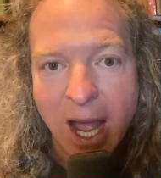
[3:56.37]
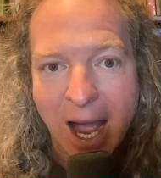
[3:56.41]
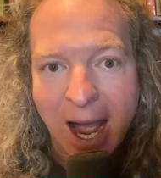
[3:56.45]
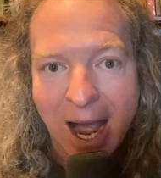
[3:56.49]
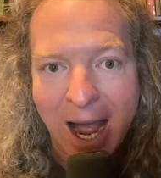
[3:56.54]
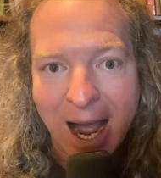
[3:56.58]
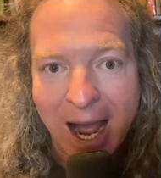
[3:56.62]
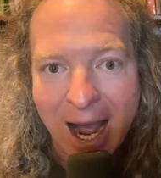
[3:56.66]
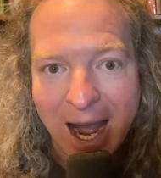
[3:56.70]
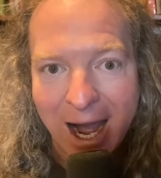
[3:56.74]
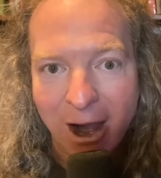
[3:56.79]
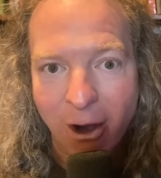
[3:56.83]

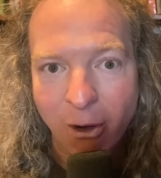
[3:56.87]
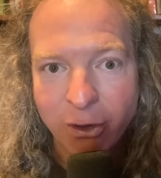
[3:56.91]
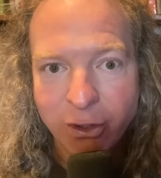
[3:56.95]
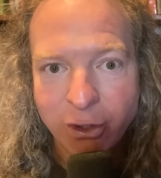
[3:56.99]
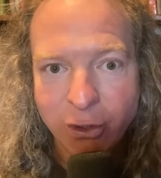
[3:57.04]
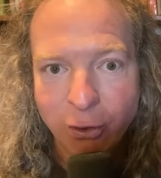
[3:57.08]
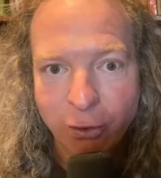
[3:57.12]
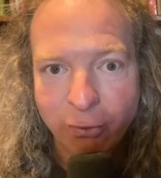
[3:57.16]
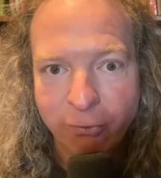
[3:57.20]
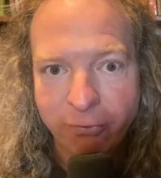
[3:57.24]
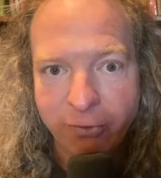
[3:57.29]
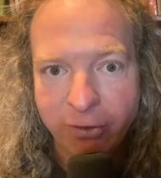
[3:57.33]
How
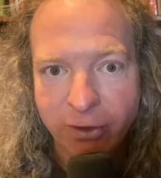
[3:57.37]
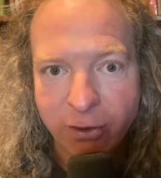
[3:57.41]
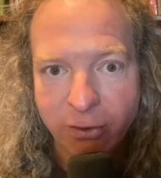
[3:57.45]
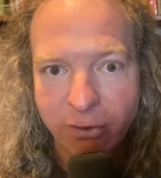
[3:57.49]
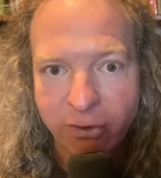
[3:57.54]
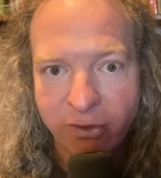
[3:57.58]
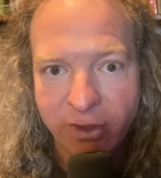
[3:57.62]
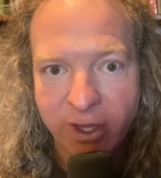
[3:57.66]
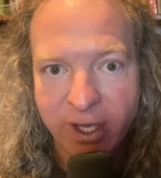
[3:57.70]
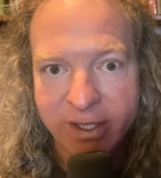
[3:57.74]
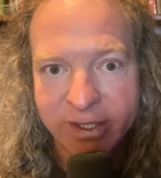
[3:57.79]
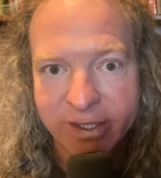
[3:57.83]
you view
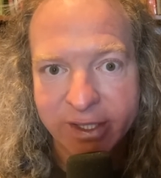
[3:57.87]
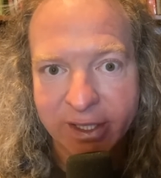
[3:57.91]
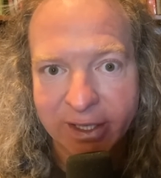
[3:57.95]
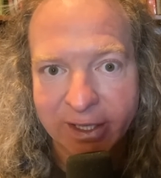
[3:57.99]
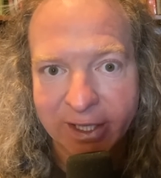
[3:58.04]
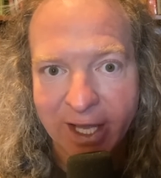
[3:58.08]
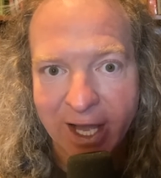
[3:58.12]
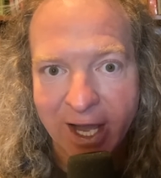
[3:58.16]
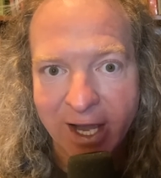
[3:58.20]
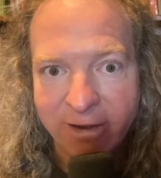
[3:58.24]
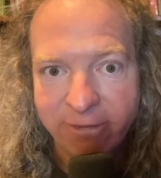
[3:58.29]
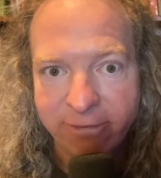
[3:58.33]
things
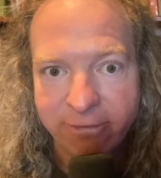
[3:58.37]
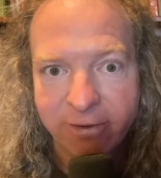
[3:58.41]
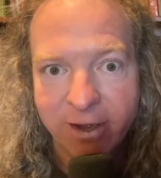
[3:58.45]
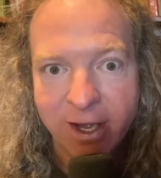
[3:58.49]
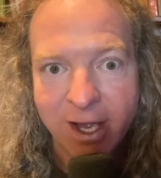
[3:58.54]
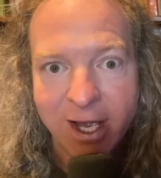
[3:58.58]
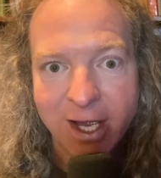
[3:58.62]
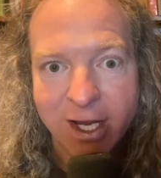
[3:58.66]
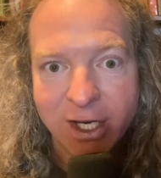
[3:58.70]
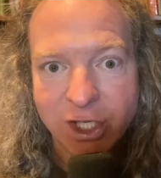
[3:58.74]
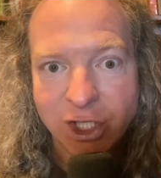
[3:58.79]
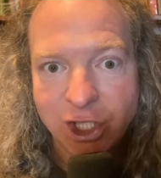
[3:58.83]
in life
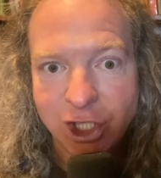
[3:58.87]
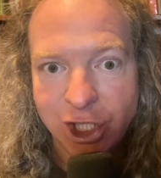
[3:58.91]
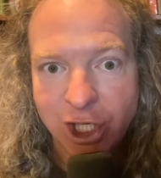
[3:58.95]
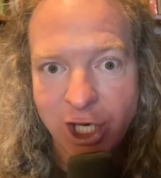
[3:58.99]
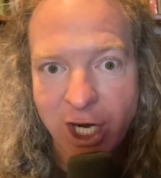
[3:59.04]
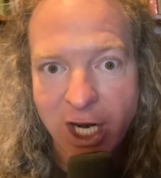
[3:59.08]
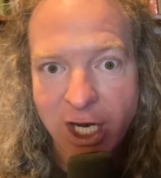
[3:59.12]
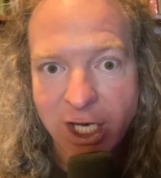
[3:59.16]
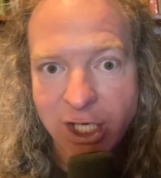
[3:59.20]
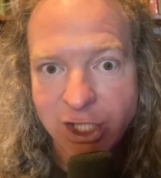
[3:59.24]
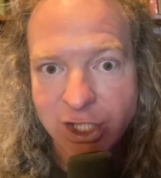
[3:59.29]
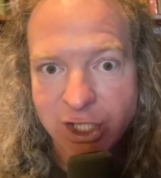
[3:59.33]

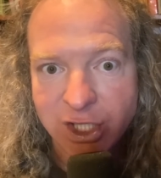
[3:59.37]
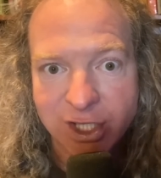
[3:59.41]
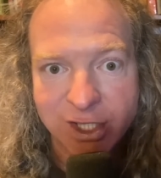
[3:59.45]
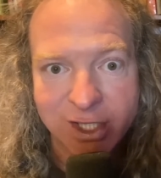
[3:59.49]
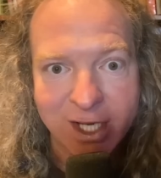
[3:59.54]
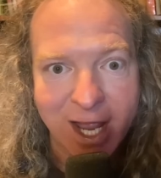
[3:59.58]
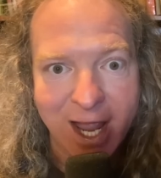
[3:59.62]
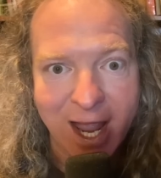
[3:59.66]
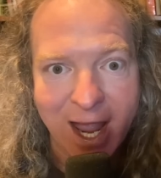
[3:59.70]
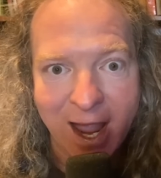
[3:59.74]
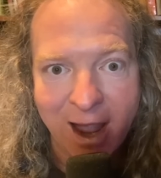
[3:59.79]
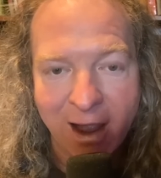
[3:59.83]
changes
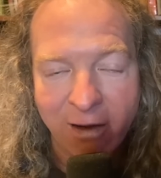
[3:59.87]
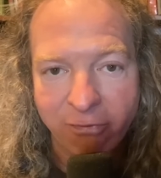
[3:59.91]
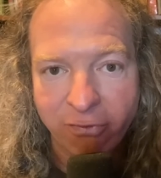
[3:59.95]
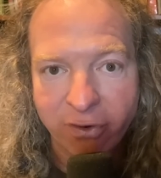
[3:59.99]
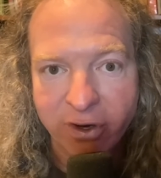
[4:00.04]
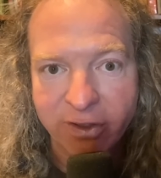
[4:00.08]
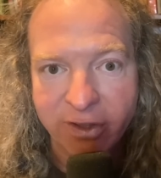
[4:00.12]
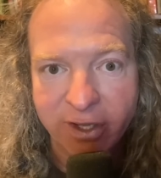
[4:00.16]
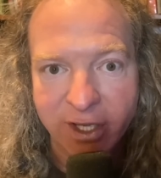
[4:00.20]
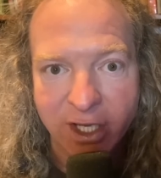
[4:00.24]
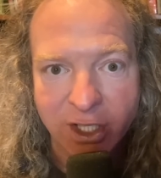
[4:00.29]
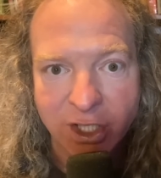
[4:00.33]

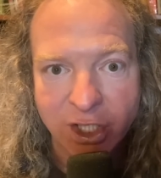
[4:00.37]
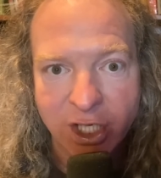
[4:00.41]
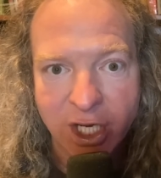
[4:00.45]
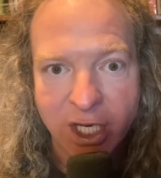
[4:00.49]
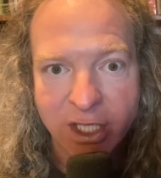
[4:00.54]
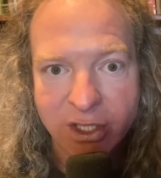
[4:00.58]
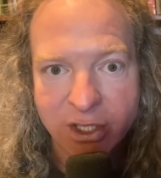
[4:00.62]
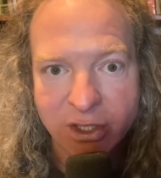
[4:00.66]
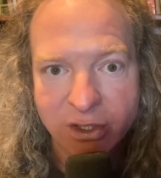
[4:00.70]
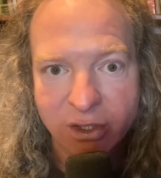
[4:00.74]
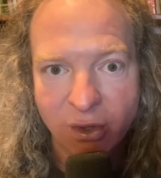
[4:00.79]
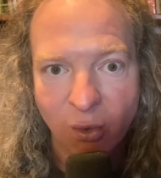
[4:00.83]
everything. It
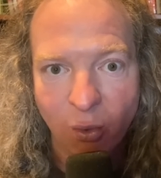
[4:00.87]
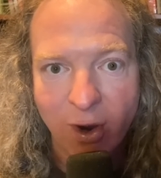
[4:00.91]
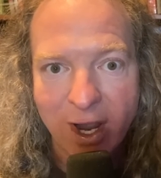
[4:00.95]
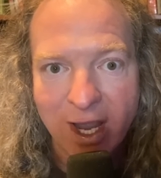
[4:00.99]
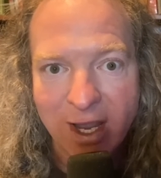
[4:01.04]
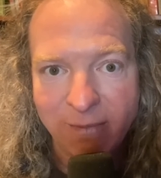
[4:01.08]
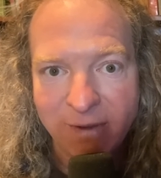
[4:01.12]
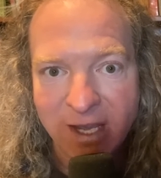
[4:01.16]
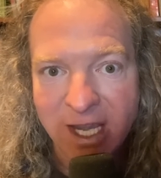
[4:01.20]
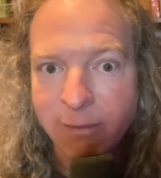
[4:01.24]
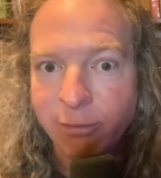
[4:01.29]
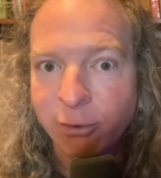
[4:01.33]
changes the
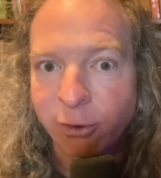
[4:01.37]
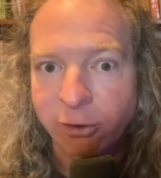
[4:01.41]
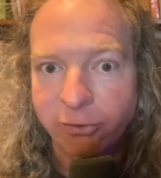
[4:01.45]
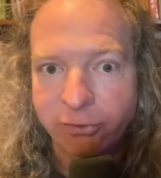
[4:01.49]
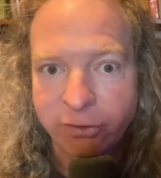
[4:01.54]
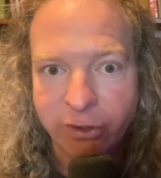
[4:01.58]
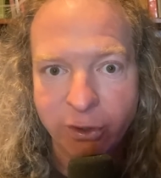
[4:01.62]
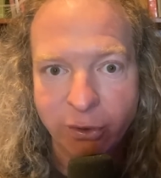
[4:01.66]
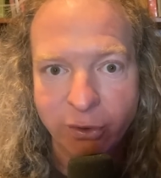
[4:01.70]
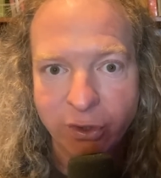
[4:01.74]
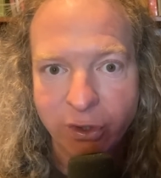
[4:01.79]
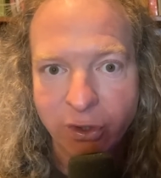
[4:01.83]
way people
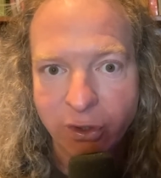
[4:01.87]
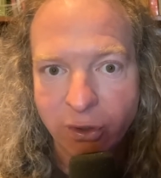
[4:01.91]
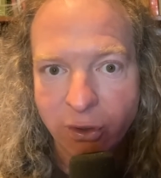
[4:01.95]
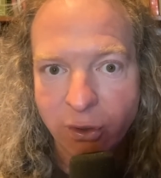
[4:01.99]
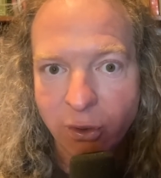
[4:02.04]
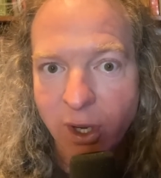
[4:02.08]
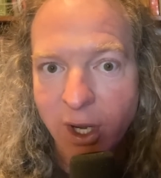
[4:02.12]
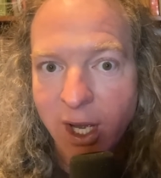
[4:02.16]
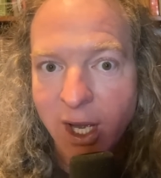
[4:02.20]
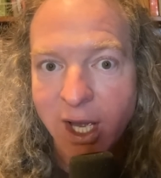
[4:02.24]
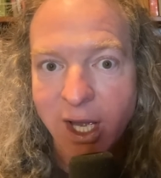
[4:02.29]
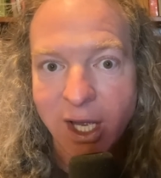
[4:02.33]
view
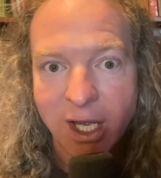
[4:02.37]
you.